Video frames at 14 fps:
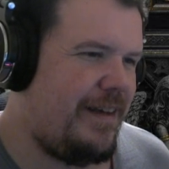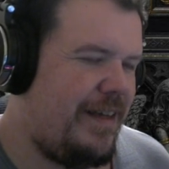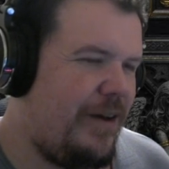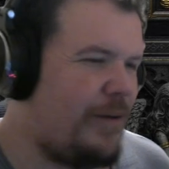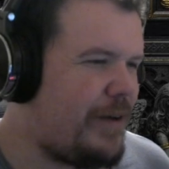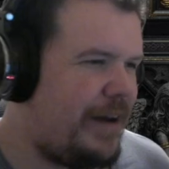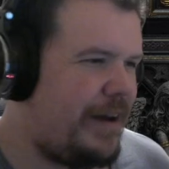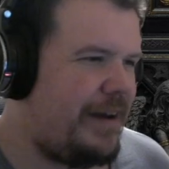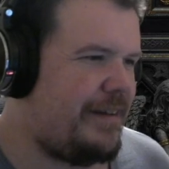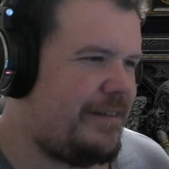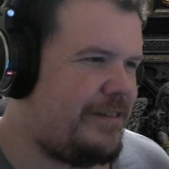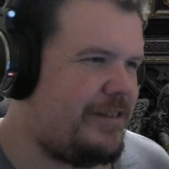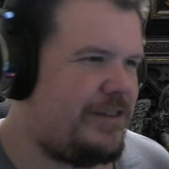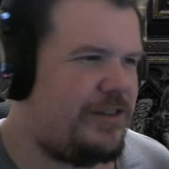okay,
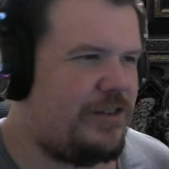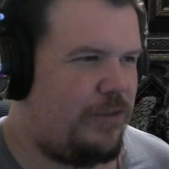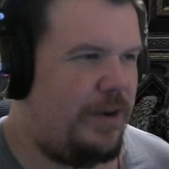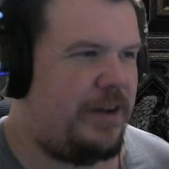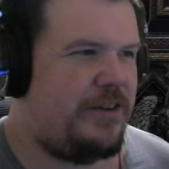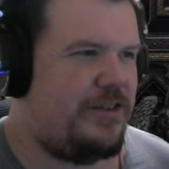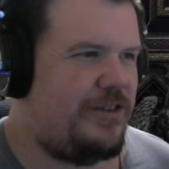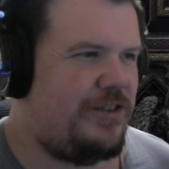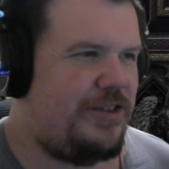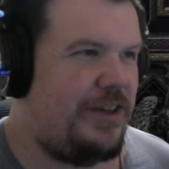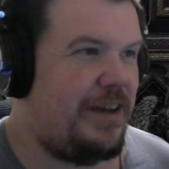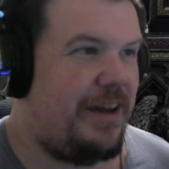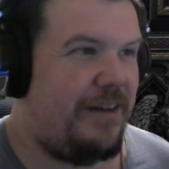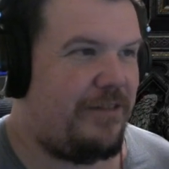this is the strangest
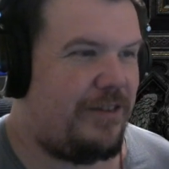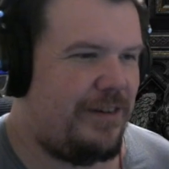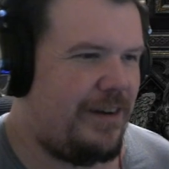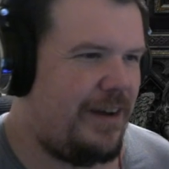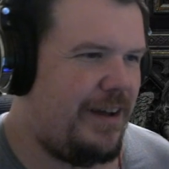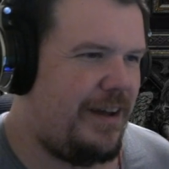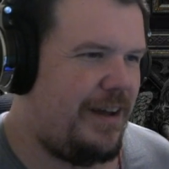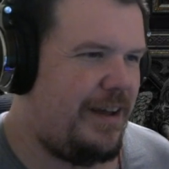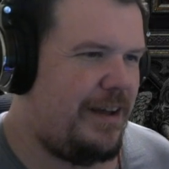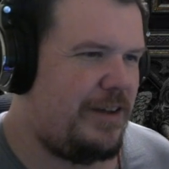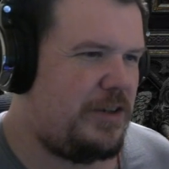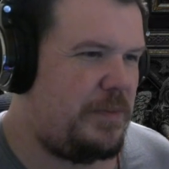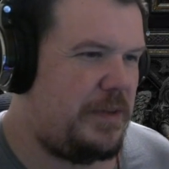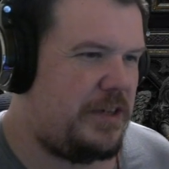thing ever.
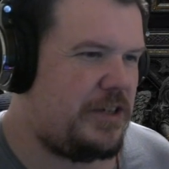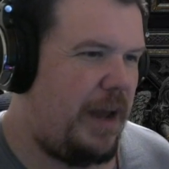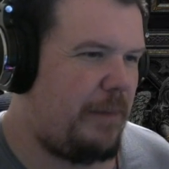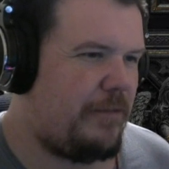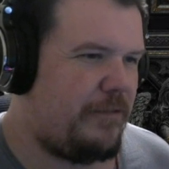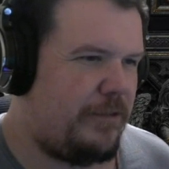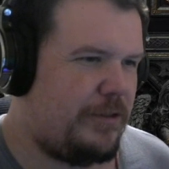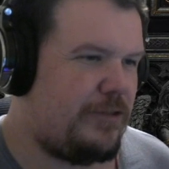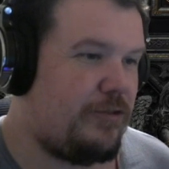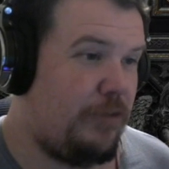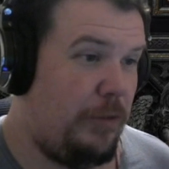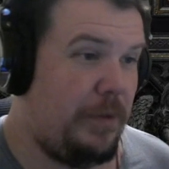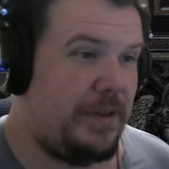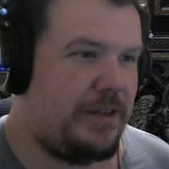To be stopped for
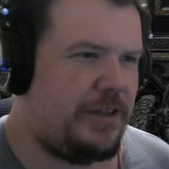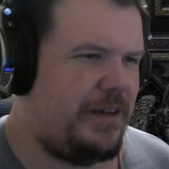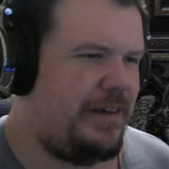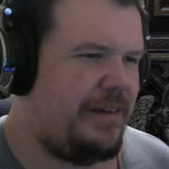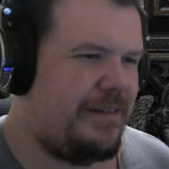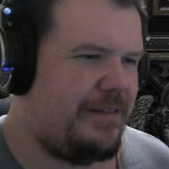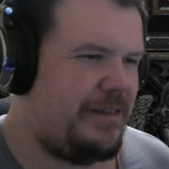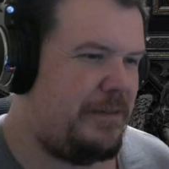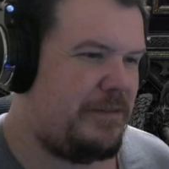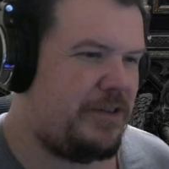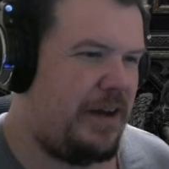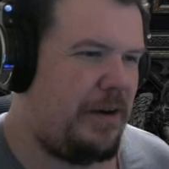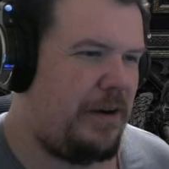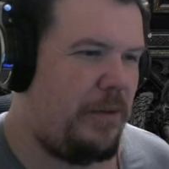truancy seems
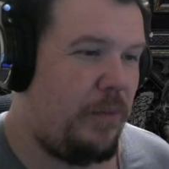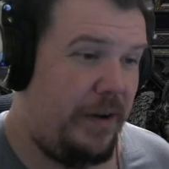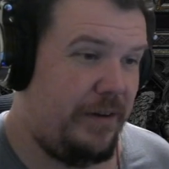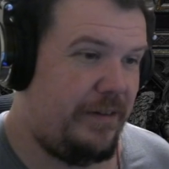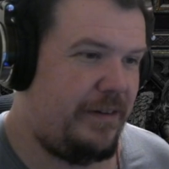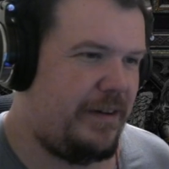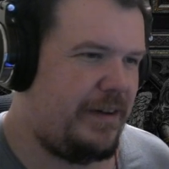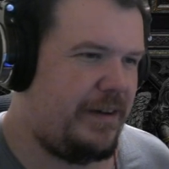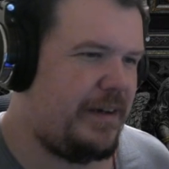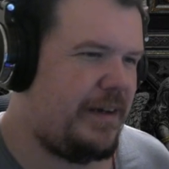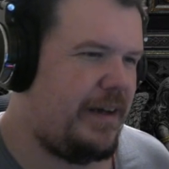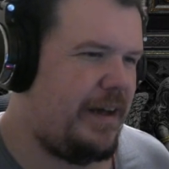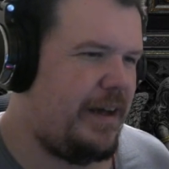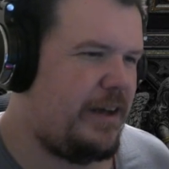kind of weird,
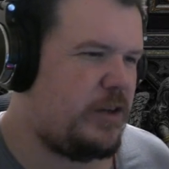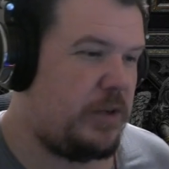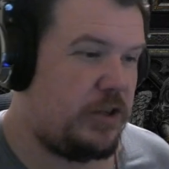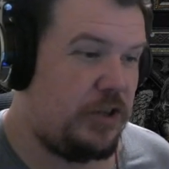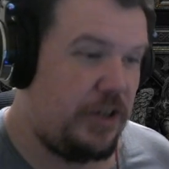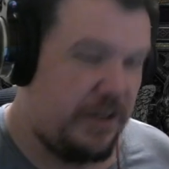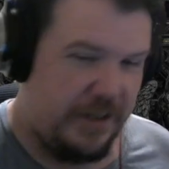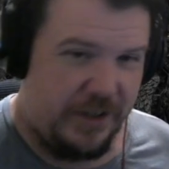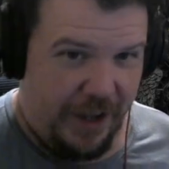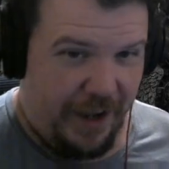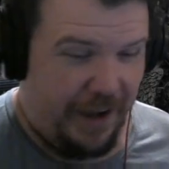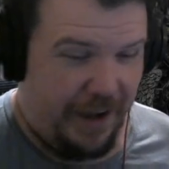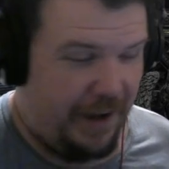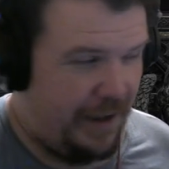especially in this
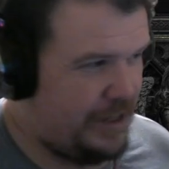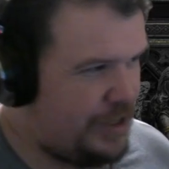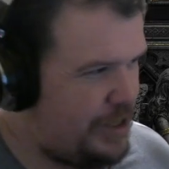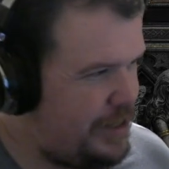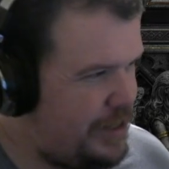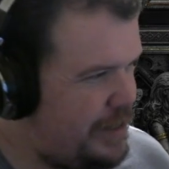day and age.